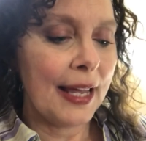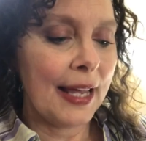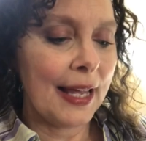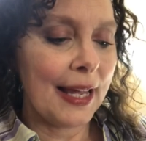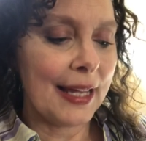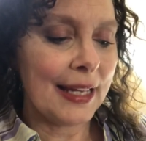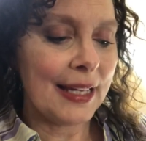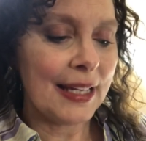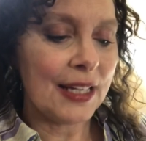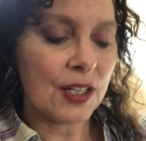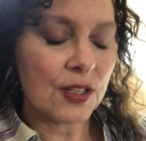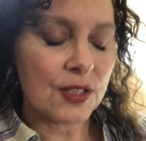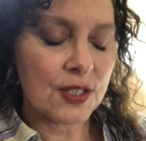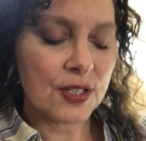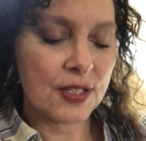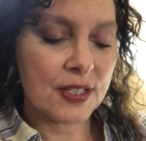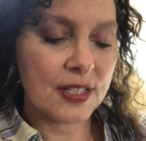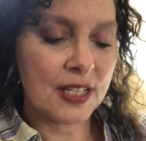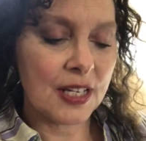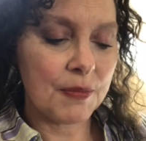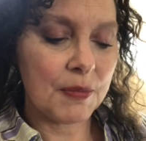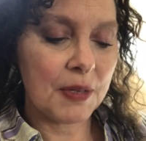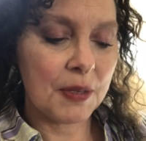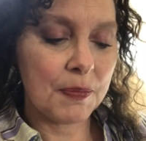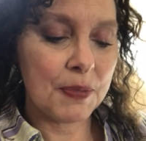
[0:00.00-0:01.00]
He also
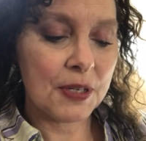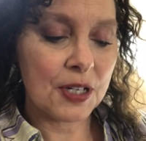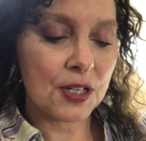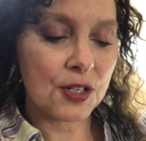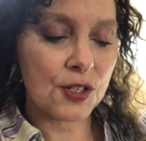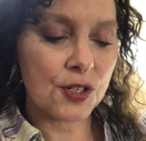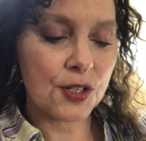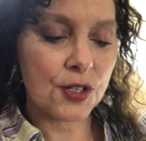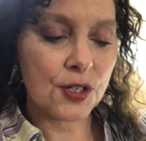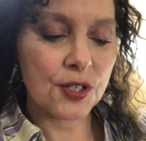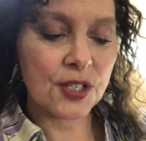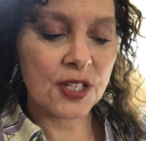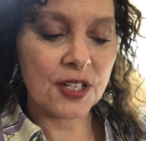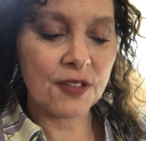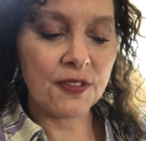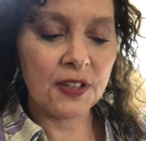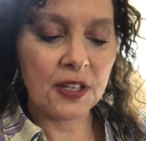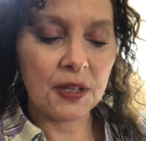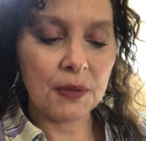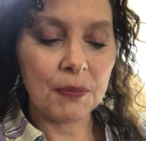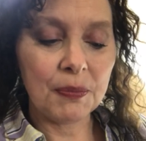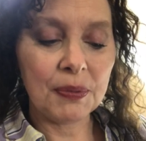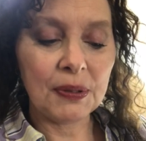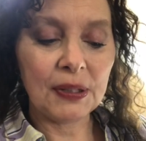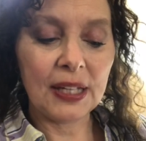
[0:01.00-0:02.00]
sent me pictures of
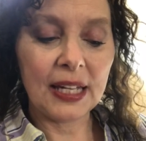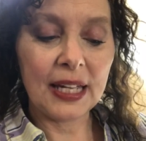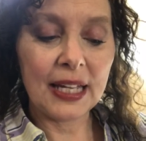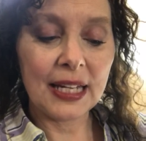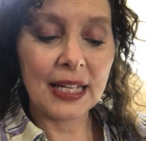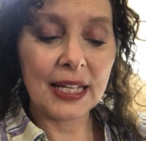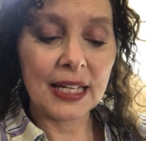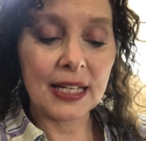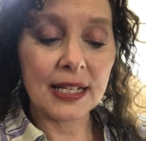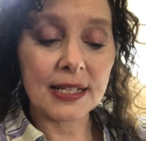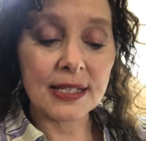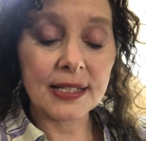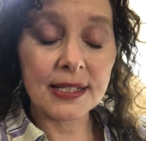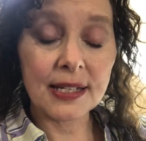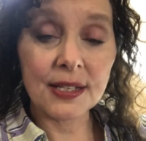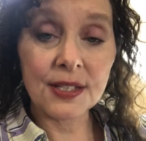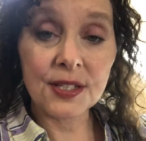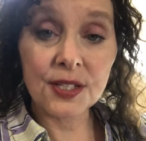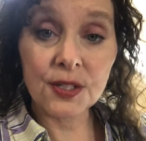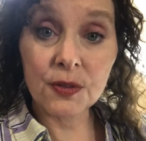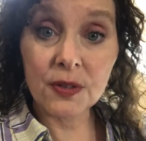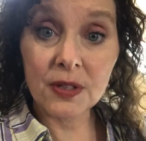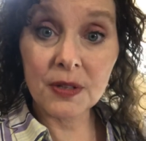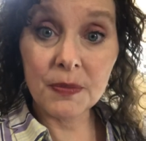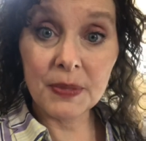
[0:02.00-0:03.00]
him playing in a
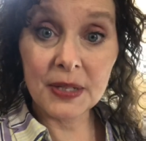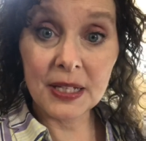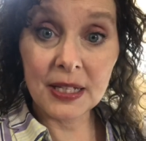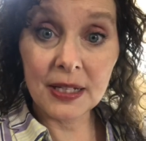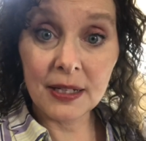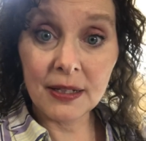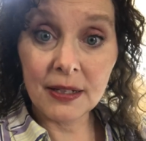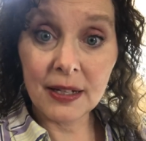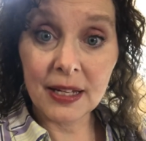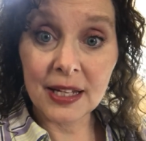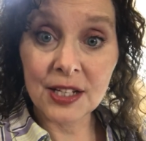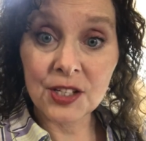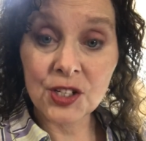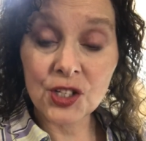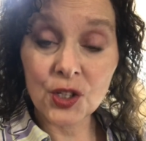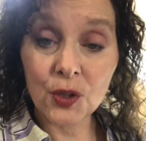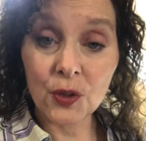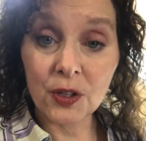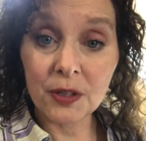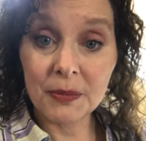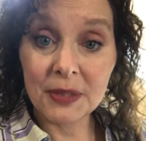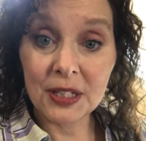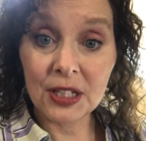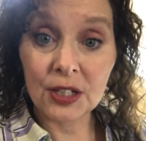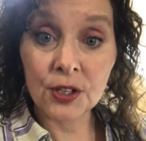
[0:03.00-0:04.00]
sensory bin and
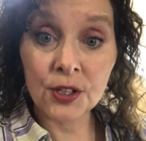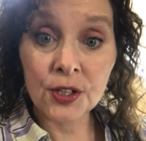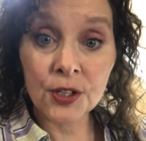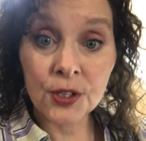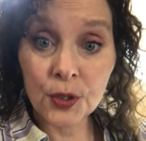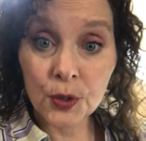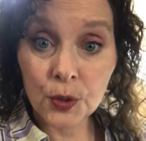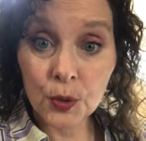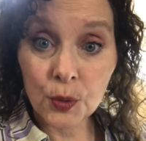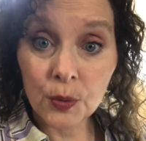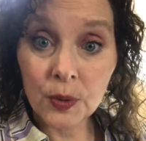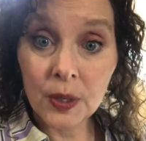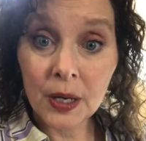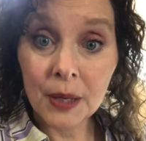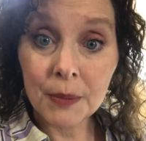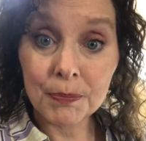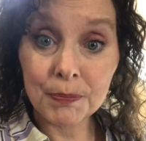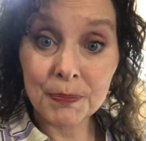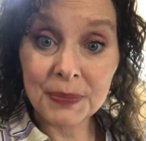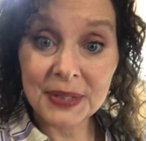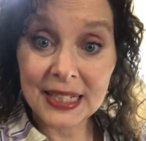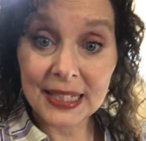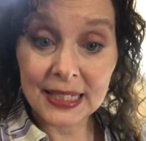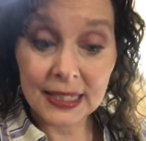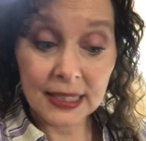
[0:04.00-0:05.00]
showing me a Q
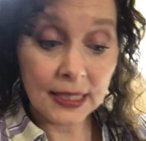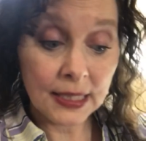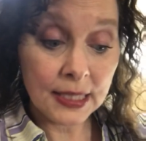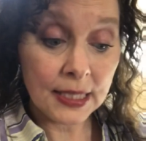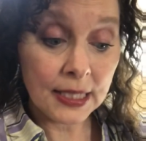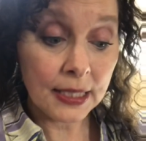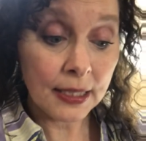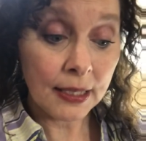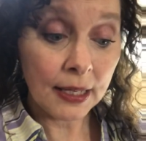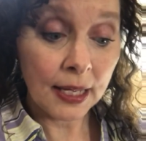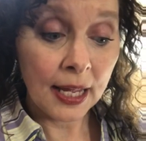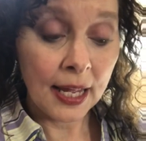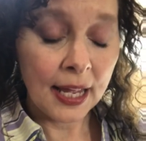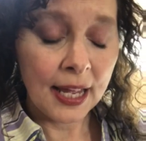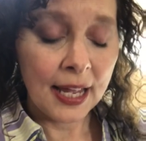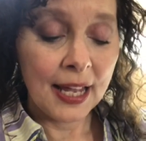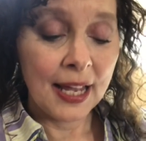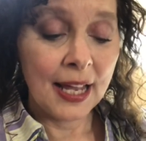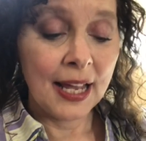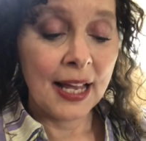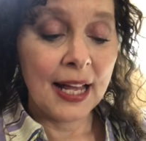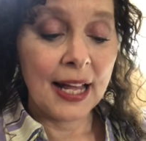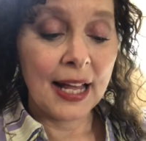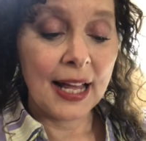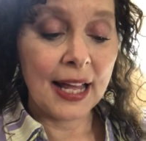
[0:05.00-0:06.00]
bead
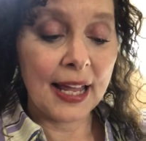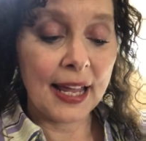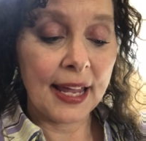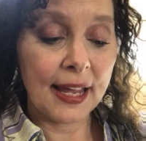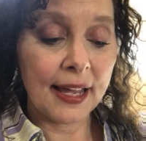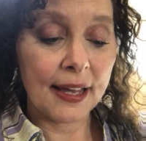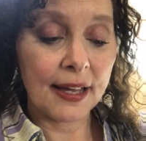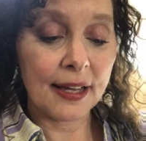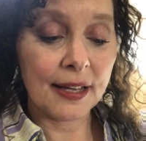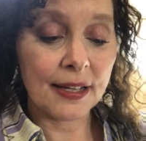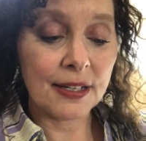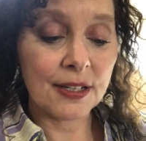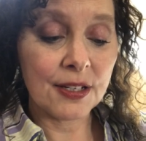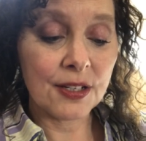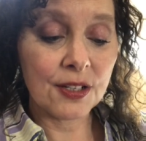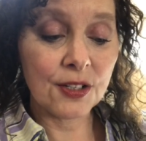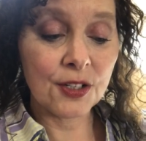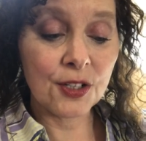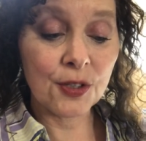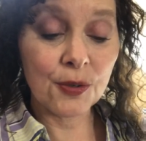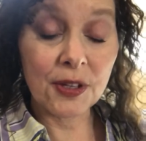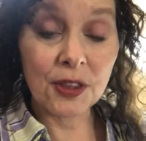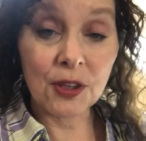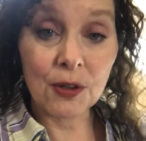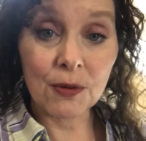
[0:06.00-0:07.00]
and
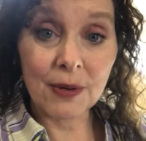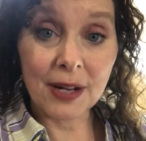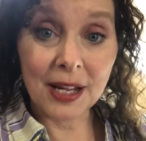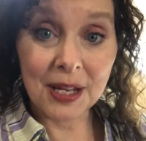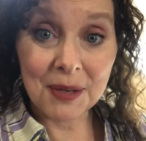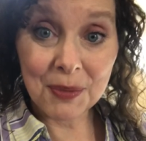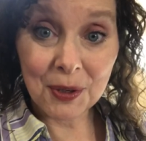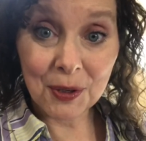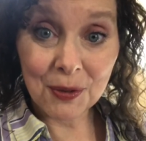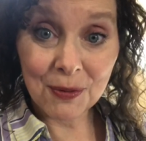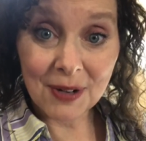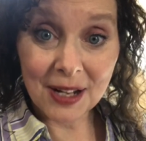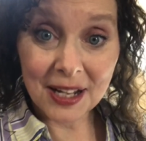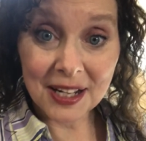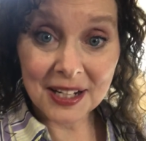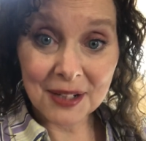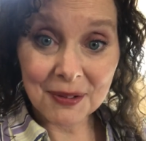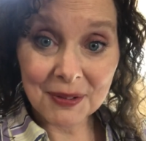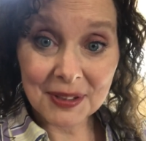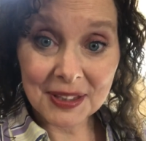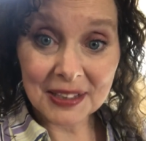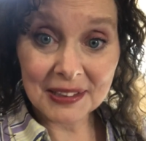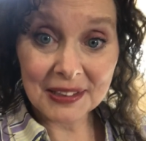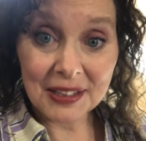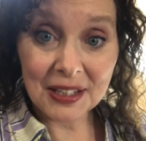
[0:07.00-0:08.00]
doing the rainbow writing
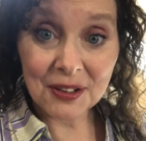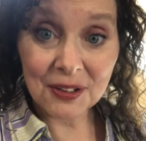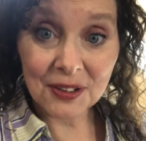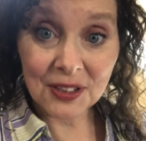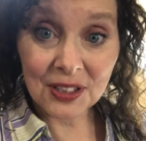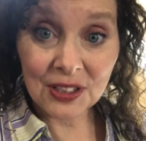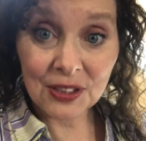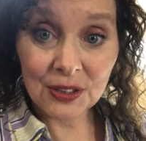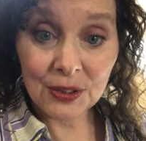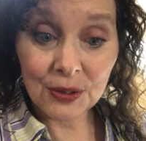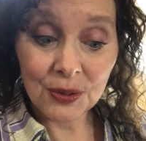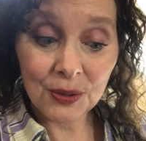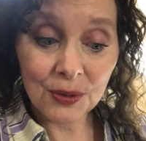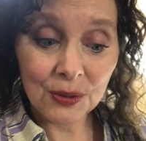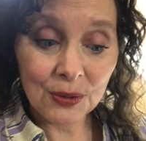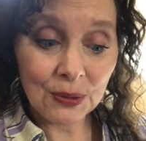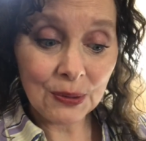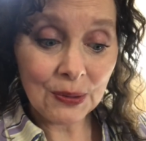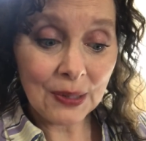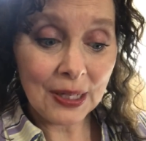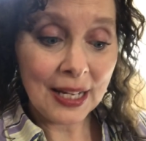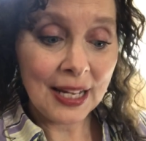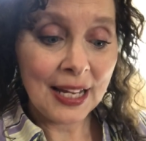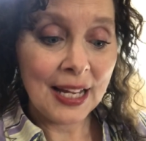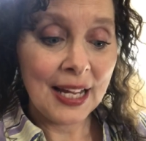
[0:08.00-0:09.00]
with the letter
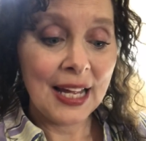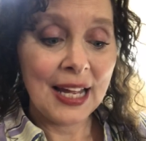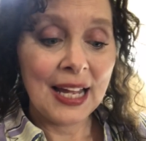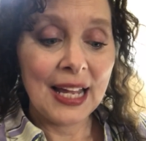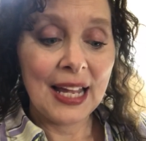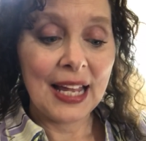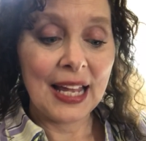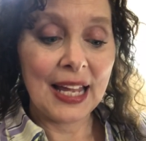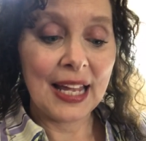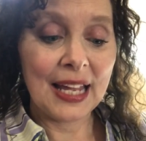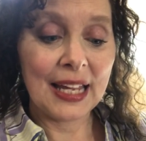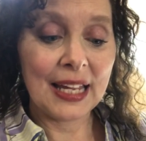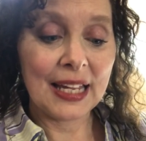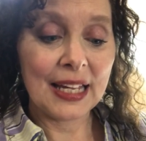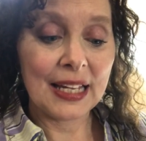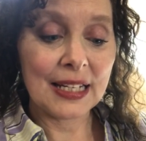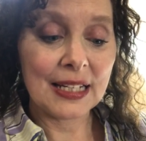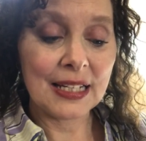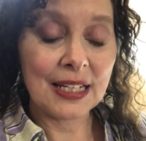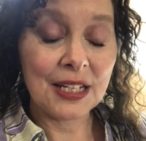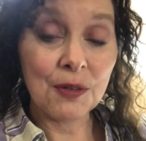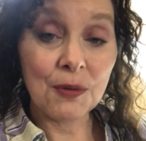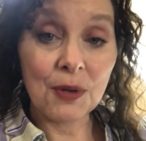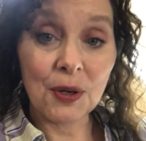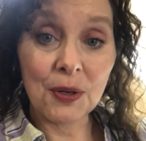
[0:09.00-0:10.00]
Q.
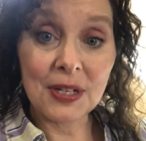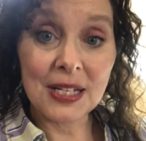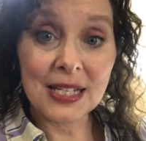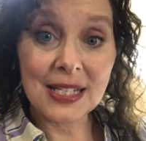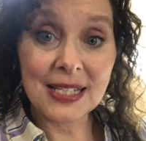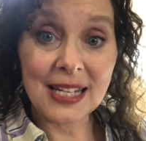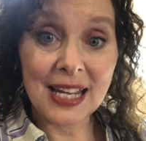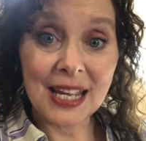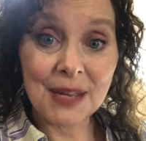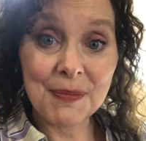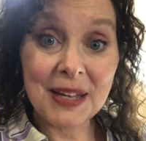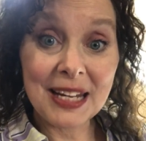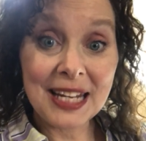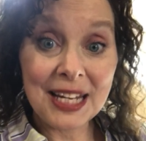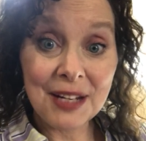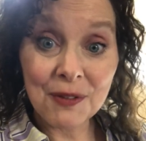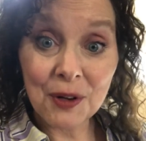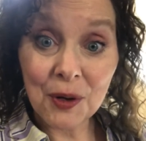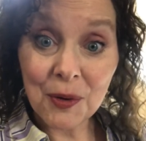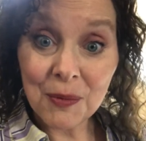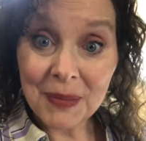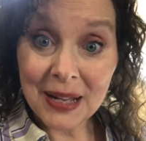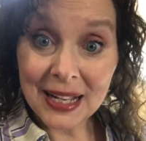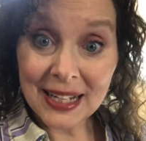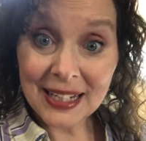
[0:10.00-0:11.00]
And he wrote his name and he
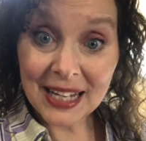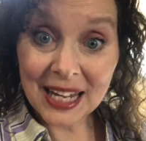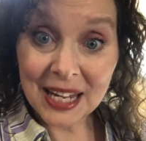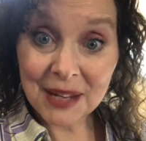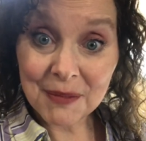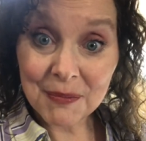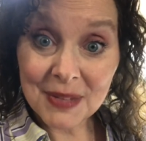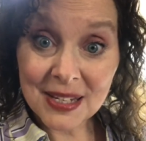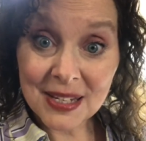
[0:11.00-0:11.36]
wrote my name,